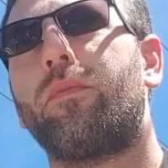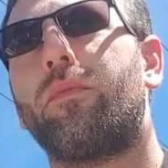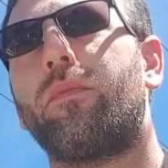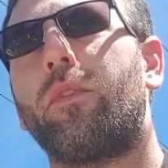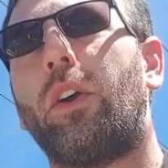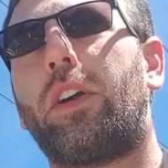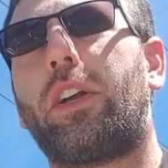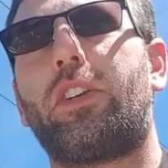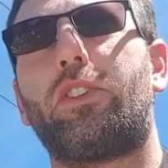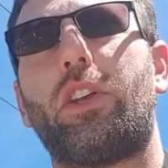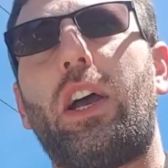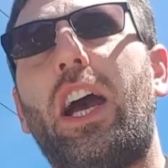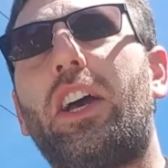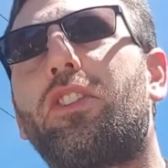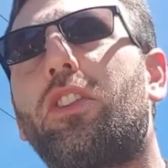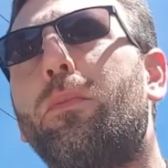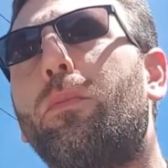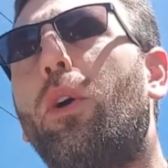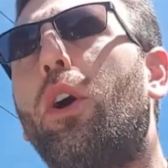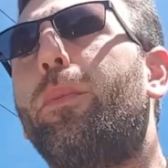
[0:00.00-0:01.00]
Okay, so at
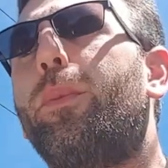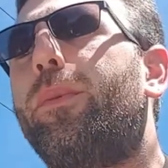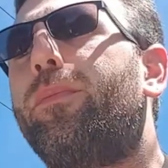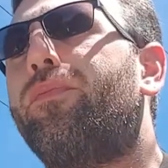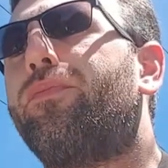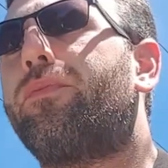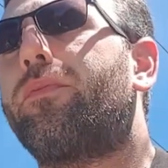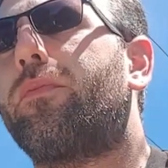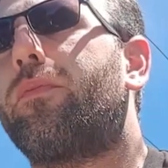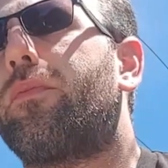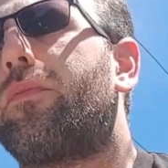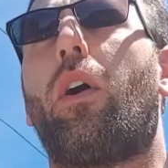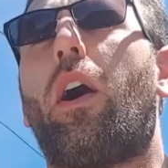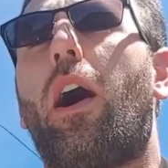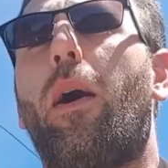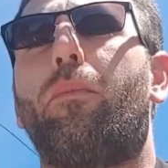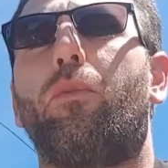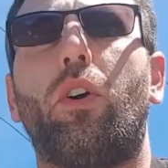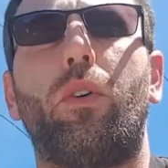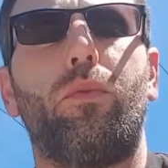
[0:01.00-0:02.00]
the moment
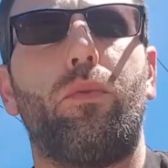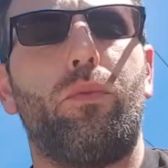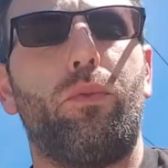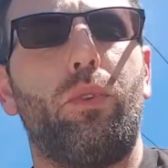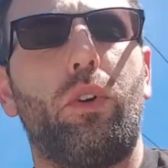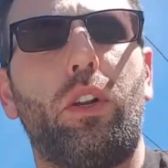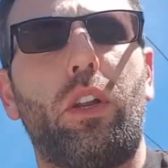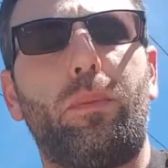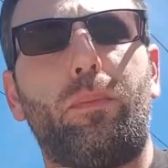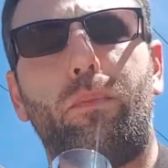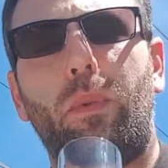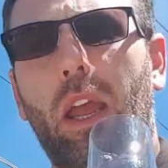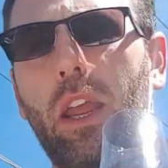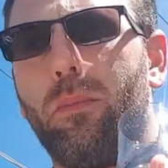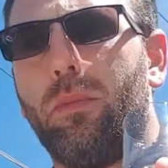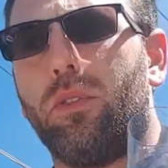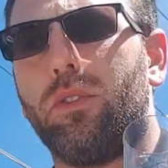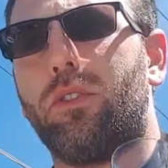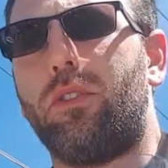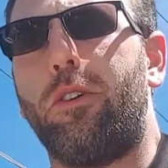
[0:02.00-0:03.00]
I'm not really
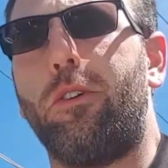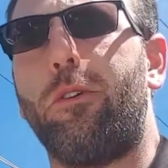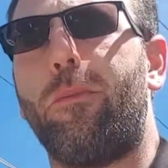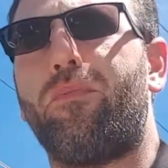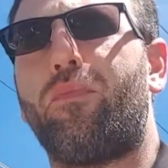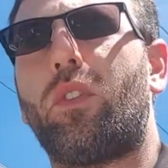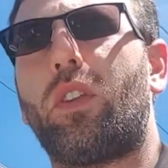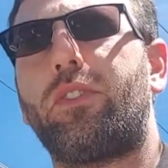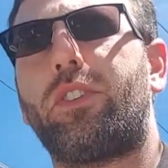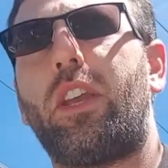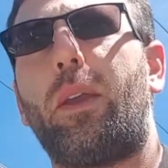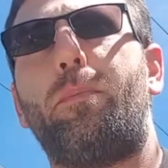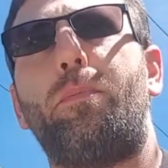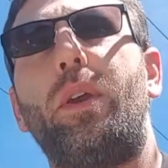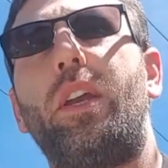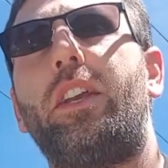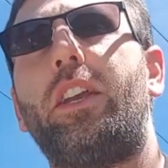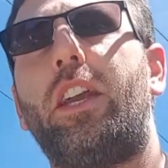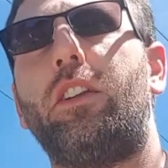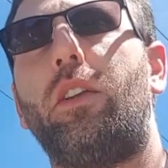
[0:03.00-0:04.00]
able to say
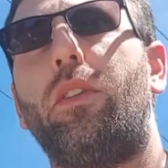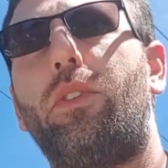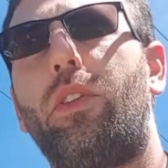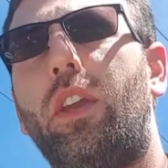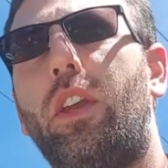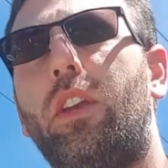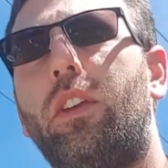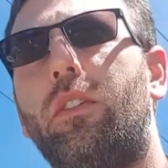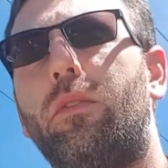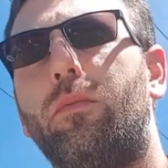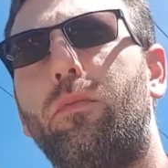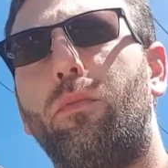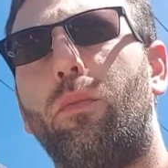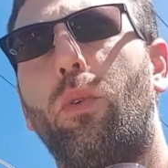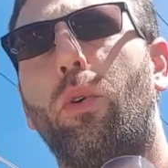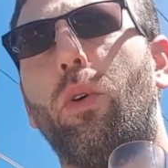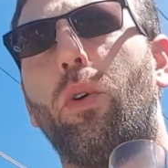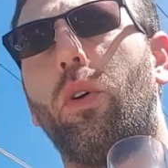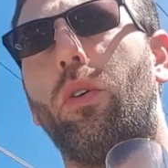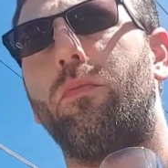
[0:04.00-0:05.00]
pick anything
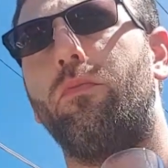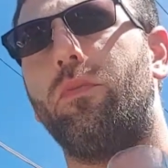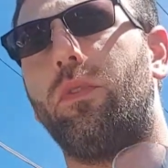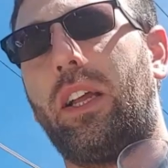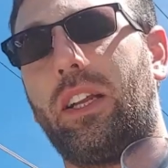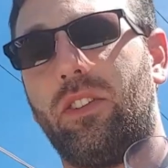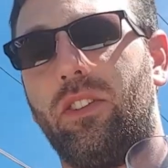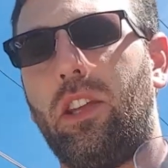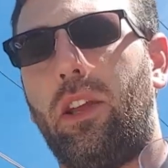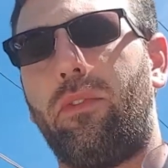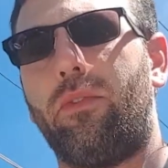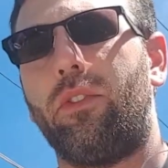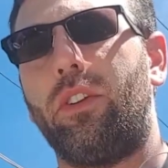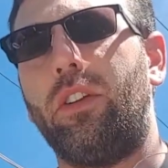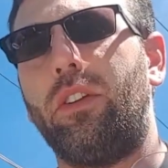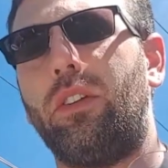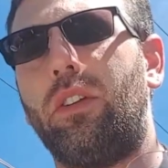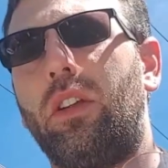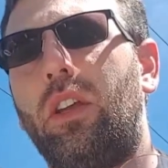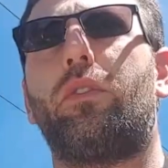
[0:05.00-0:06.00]
more like
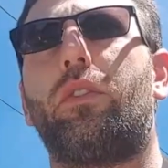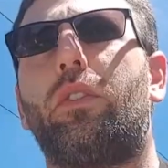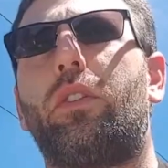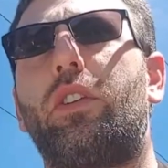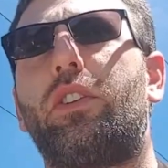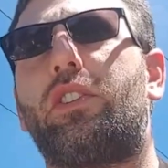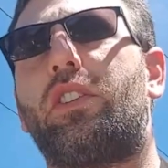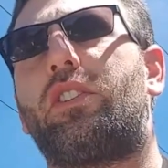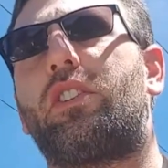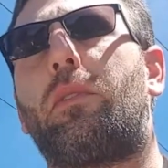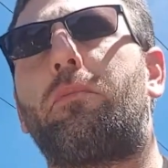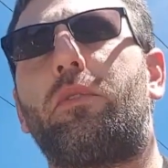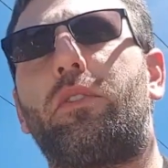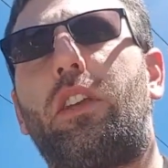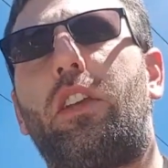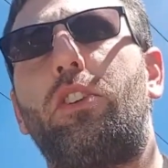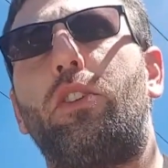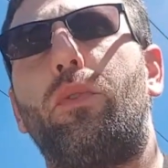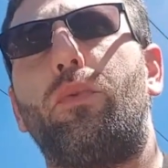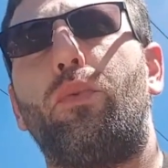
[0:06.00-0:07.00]
definite. This is something
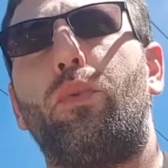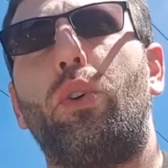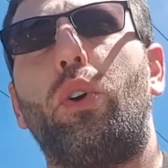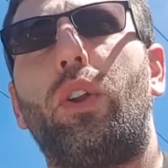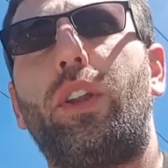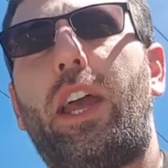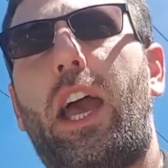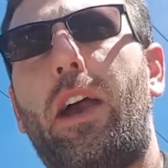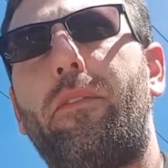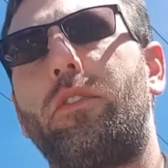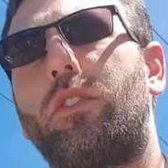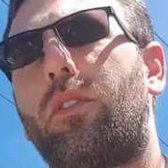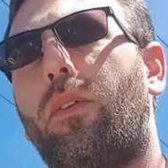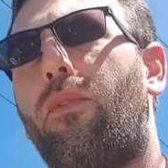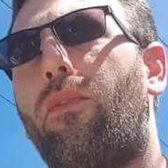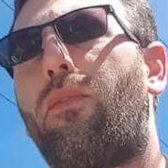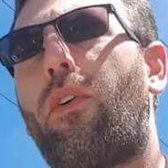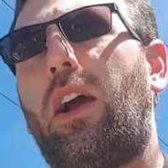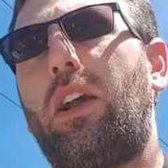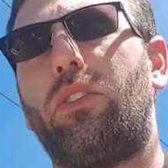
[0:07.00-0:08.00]
that you're really having to
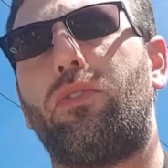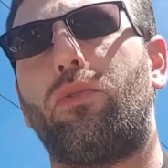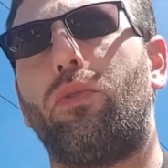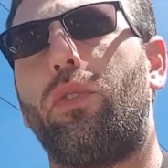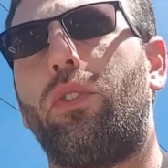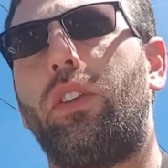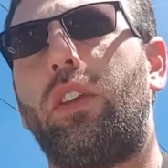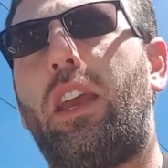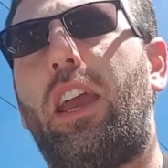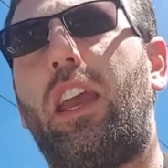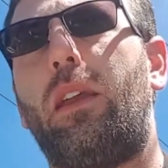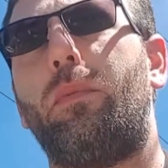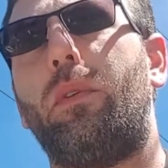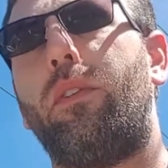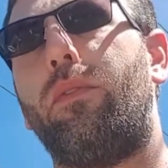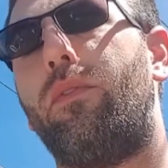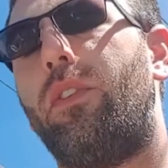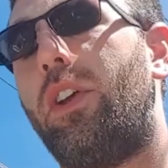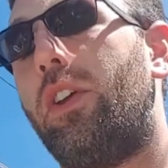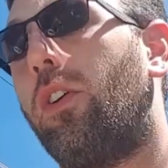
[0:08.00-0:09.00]
fight through the
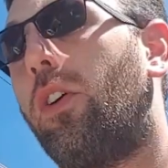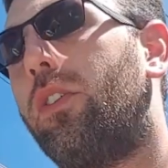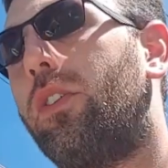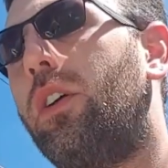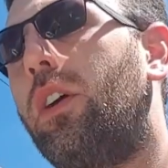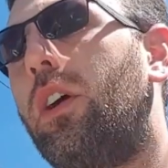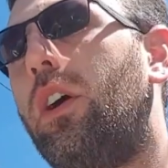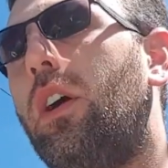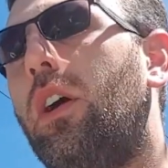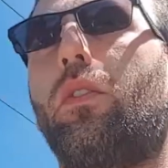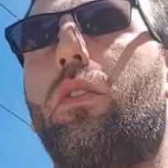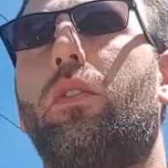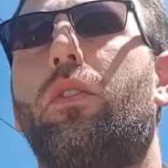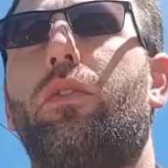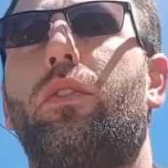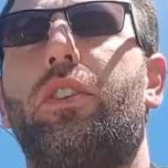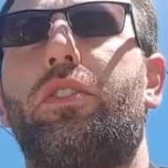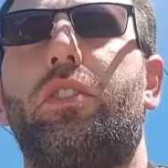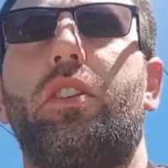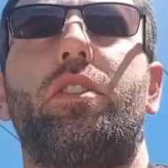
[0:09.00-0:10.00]
ABV on.
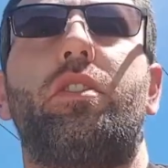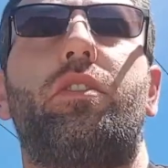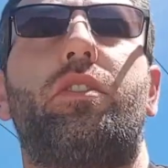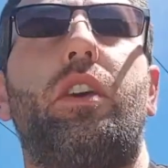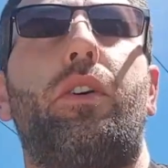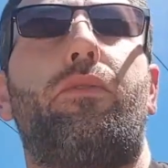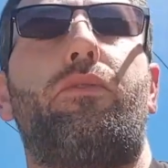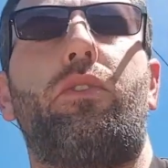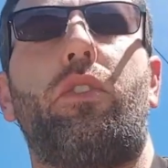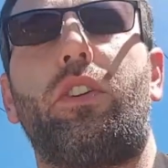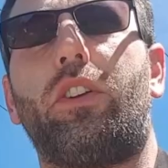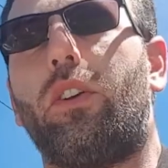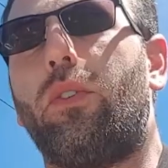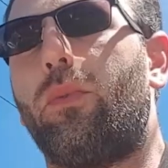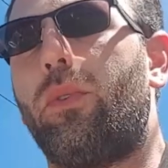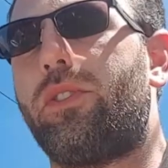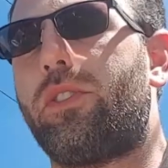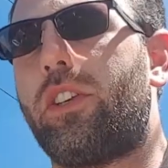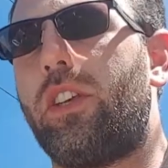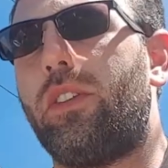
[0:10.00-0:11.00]
This is definitely a
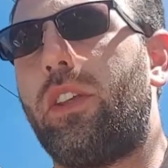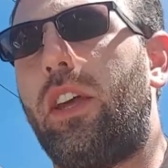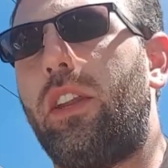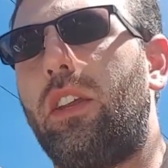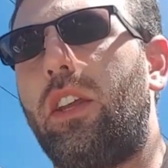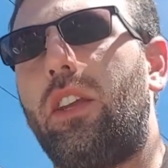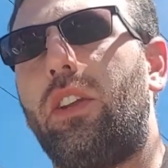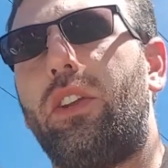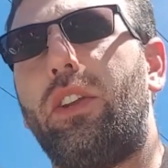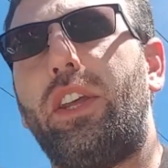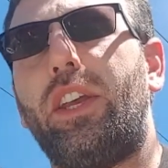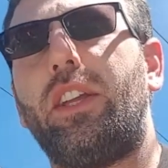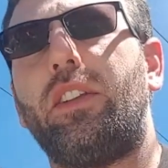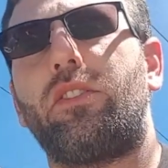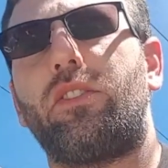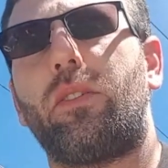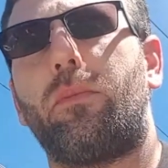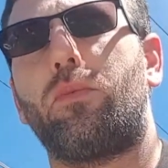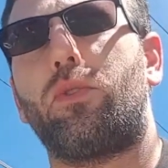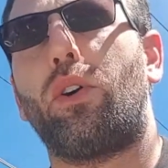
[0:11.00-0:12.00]
whiskey that it
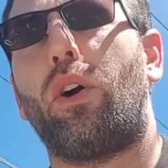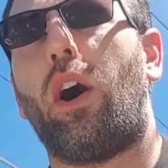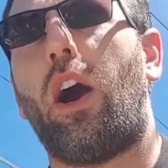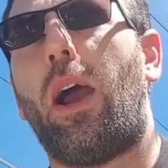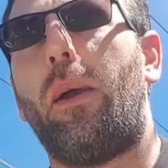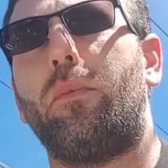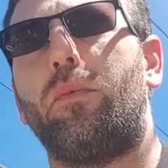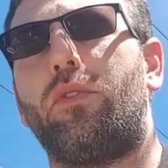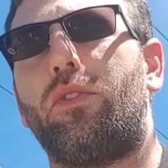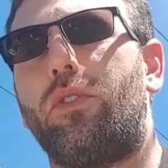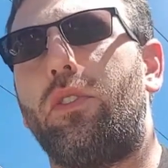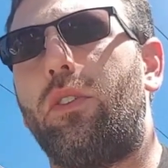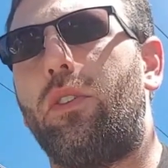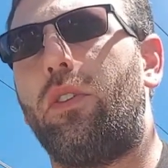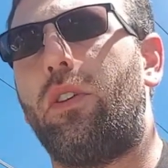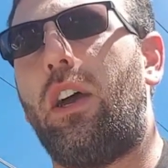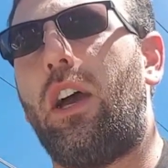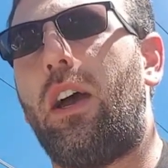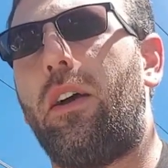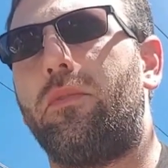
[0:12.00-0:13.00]
needs some time
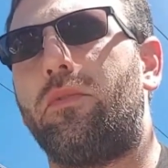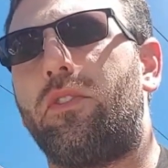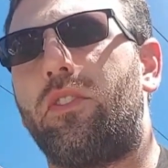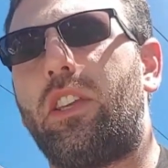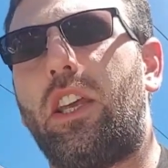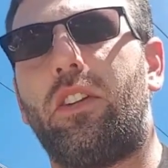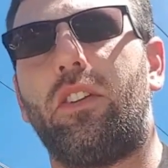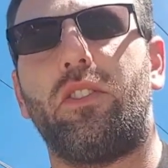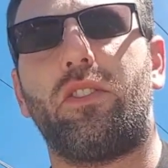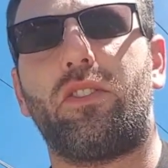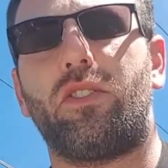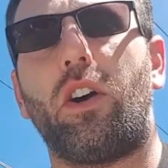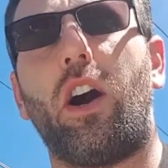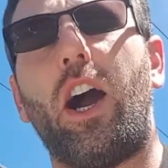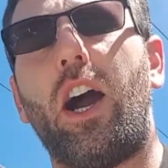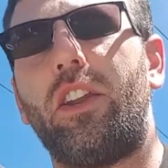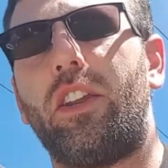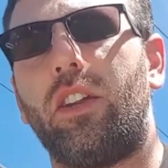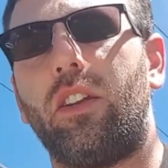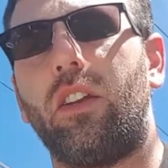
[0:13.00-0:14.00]
to have set
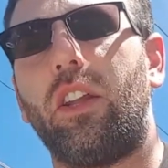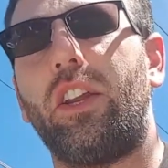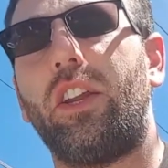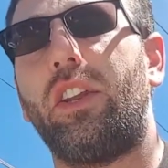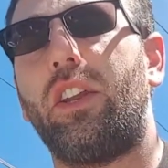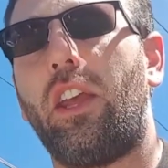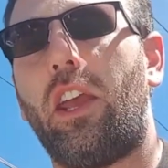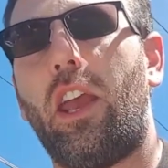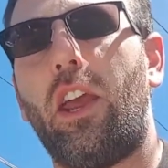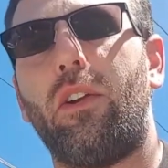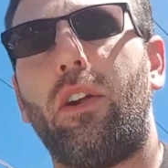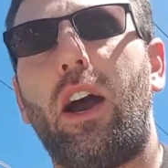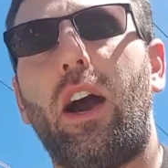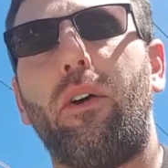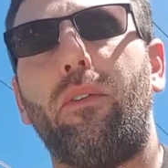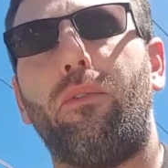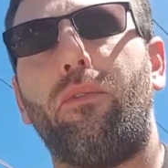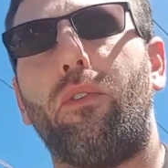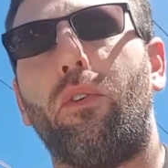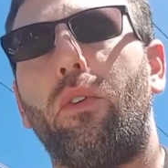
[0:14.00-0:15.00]
aside and let it air
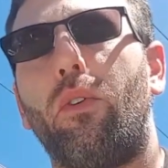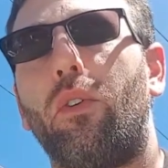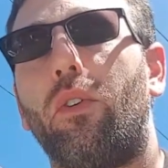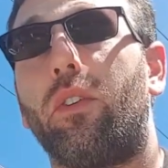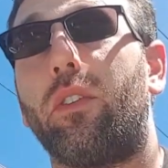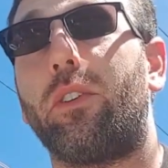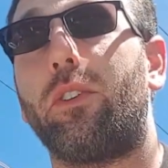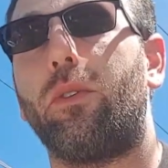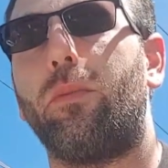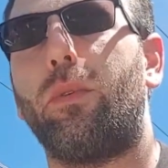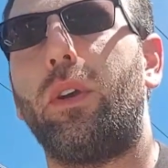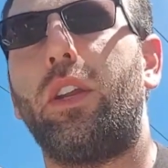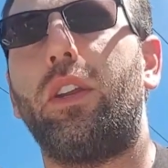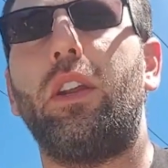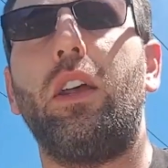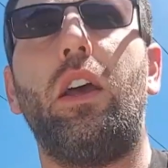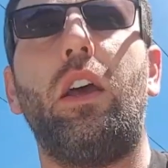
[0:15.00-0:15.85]
out for a little bit.